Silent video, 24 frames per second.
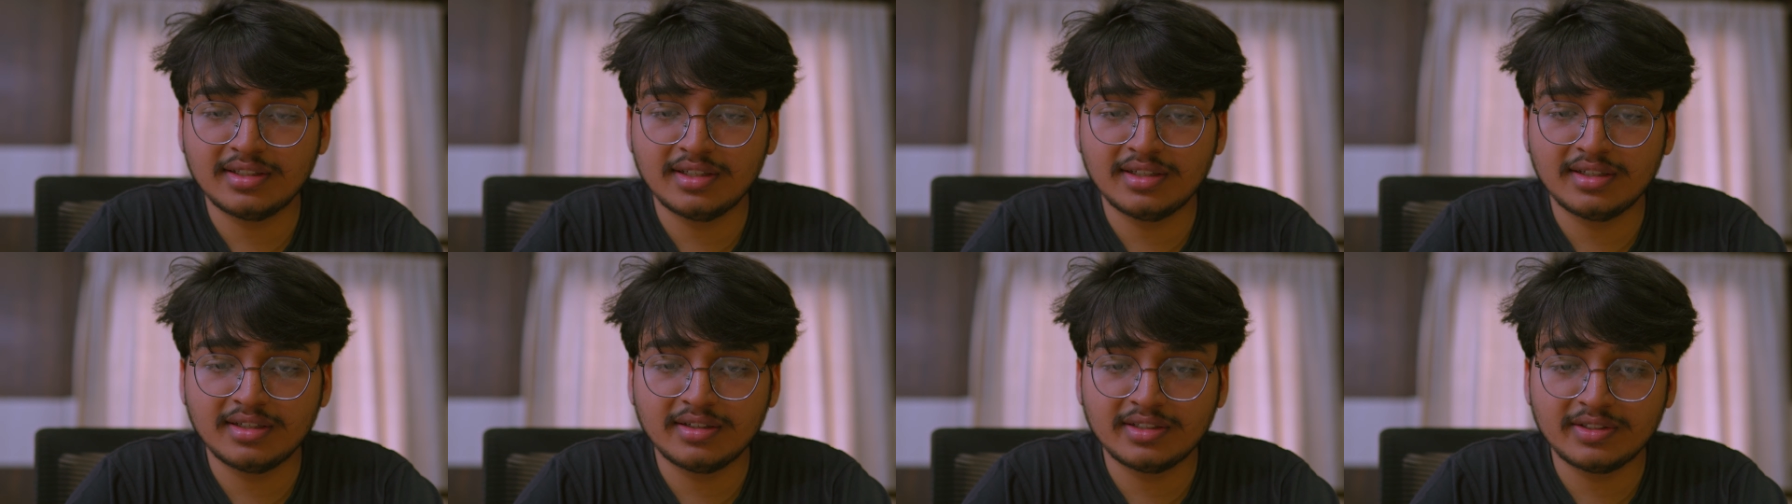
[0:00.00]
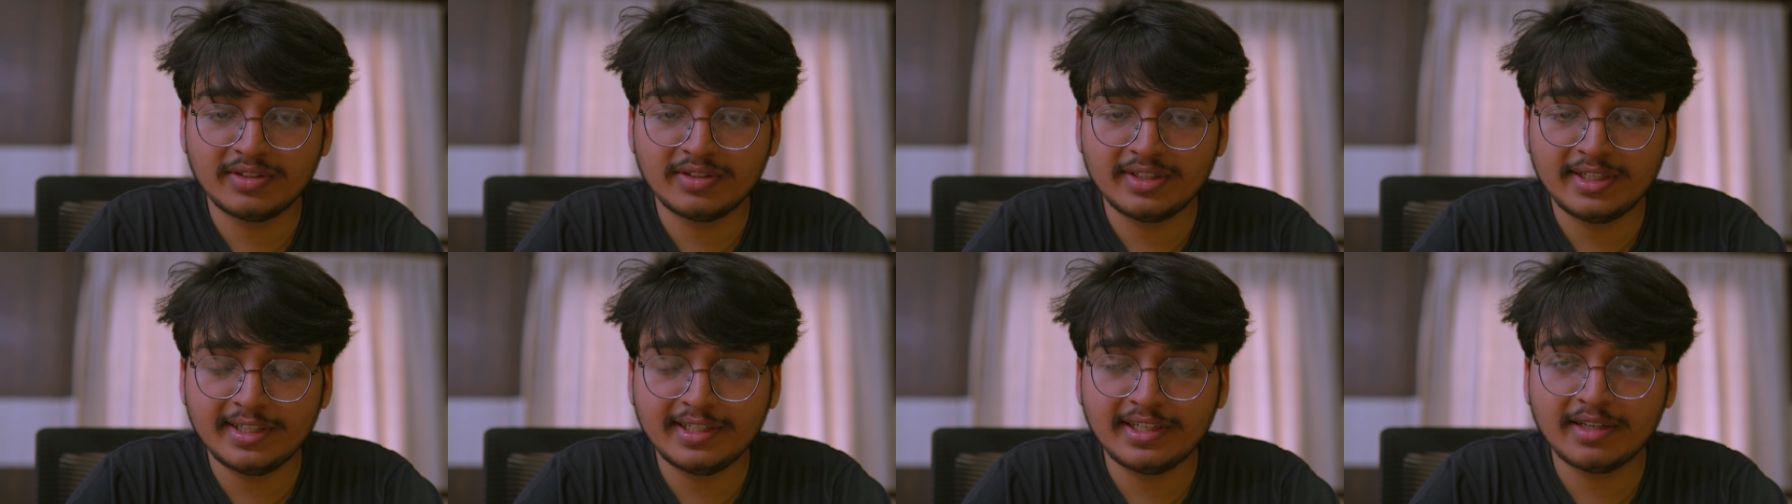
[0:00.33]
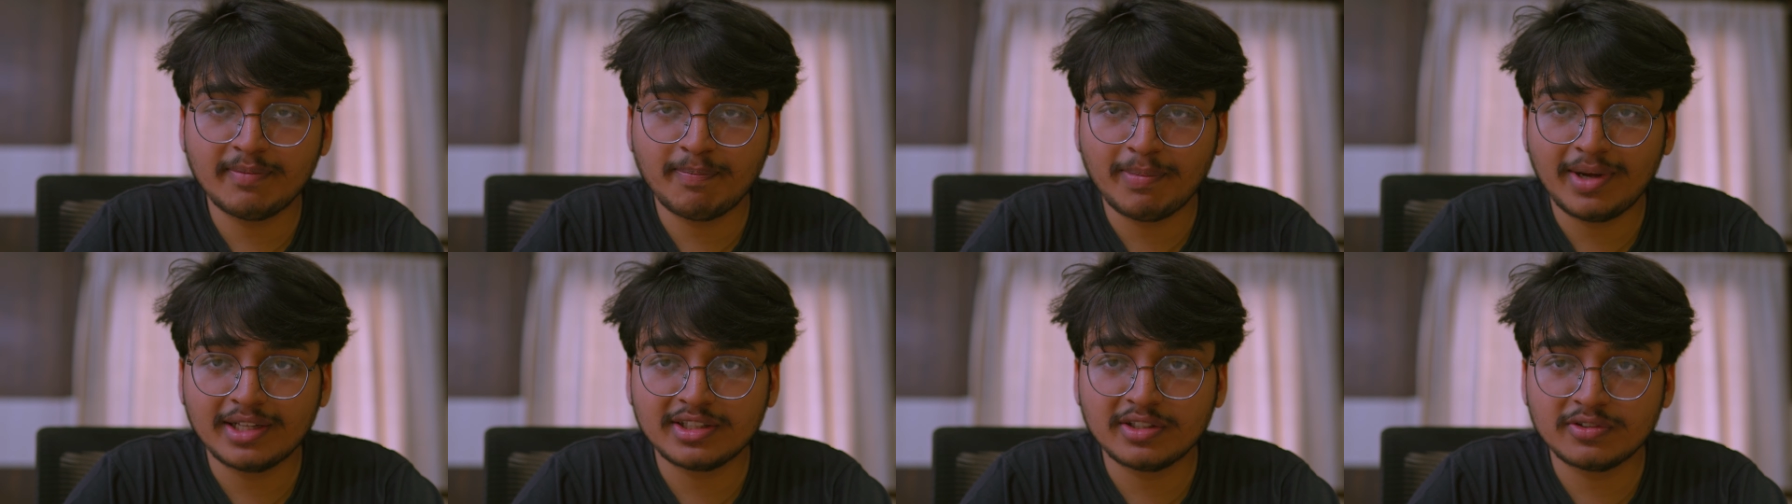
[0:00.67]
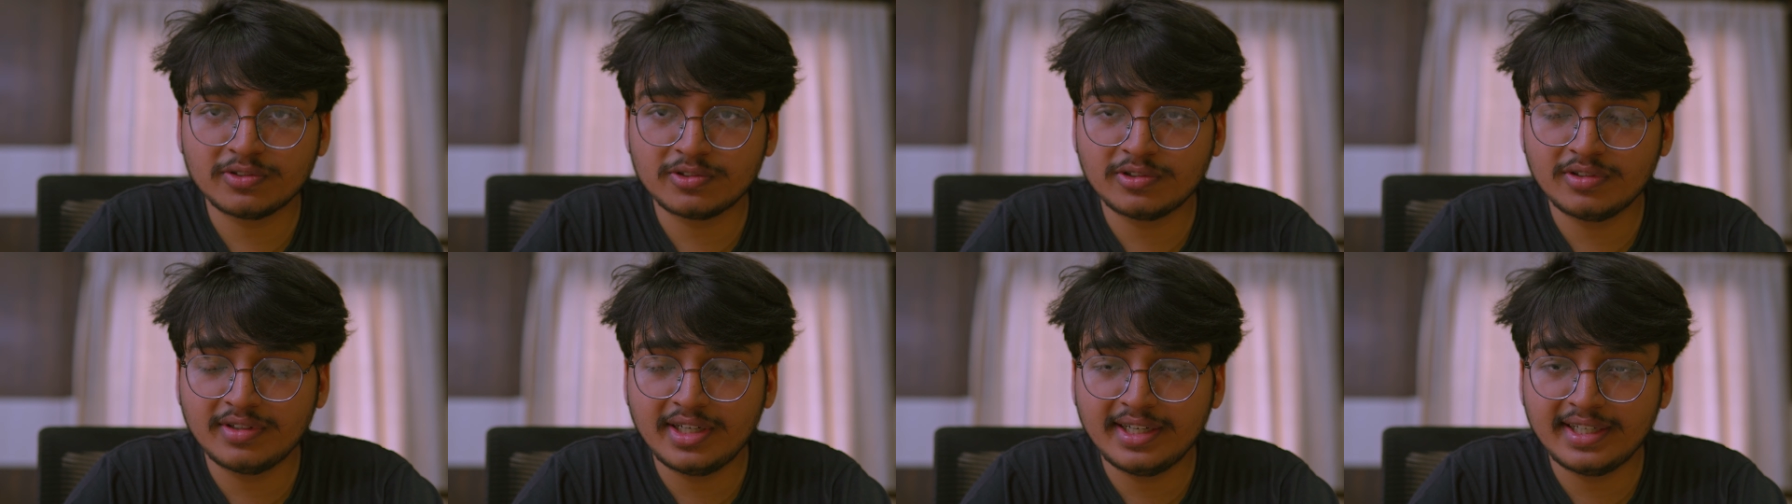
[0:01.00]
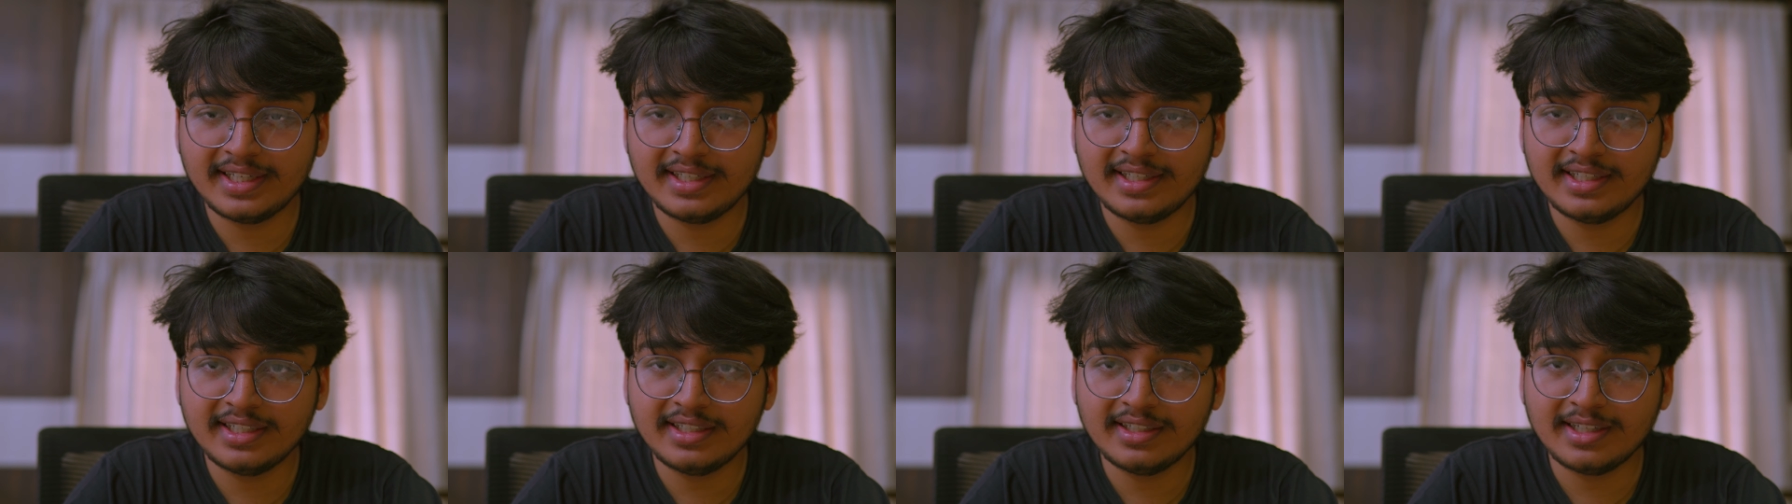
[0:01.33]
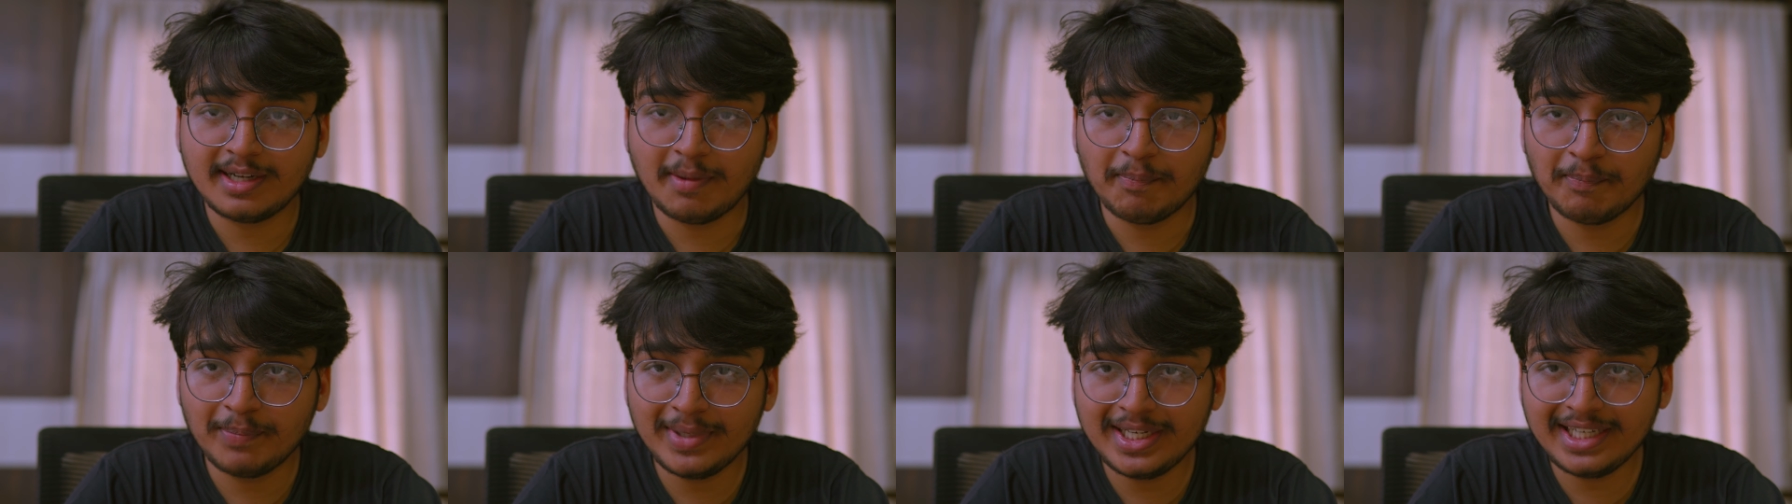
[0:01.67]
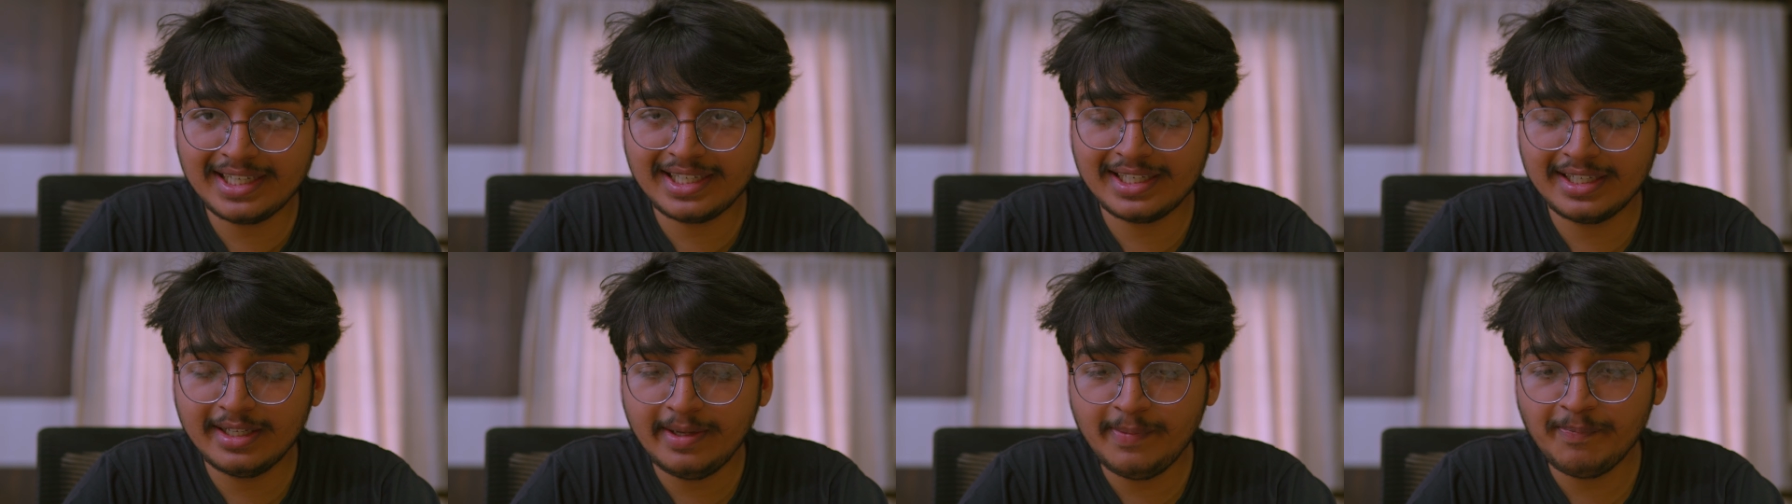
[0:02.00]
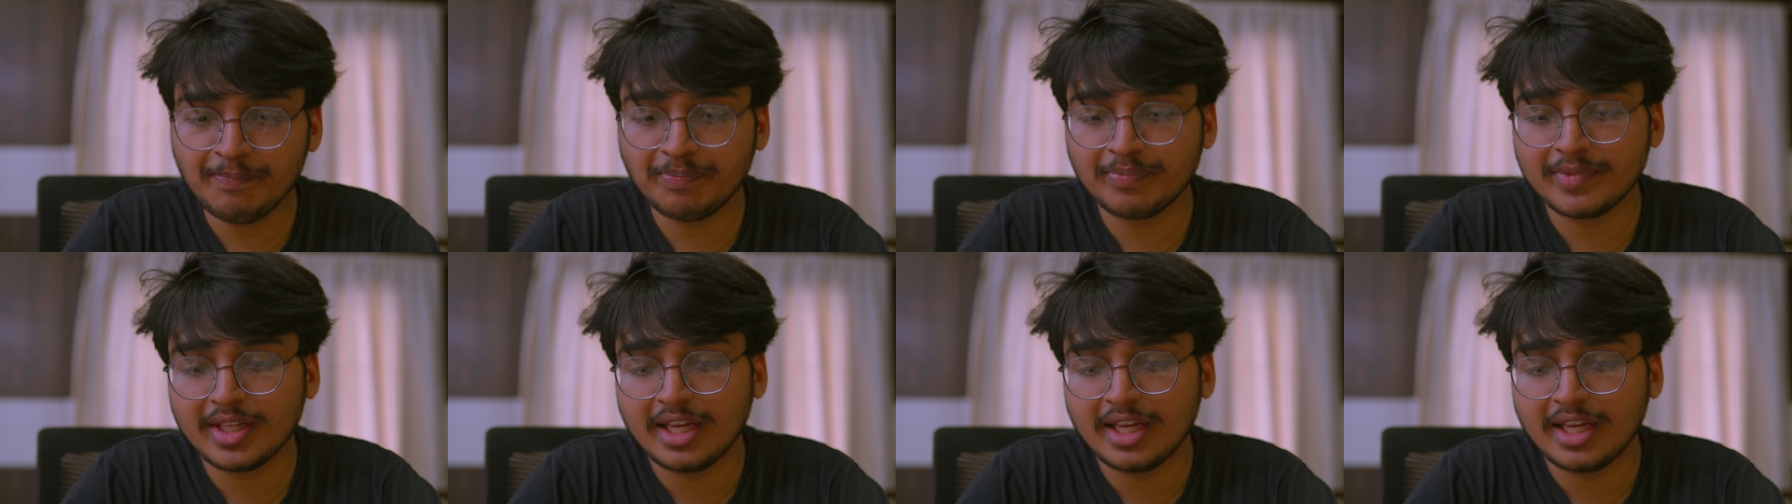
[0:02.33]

linear path of storytelling completely,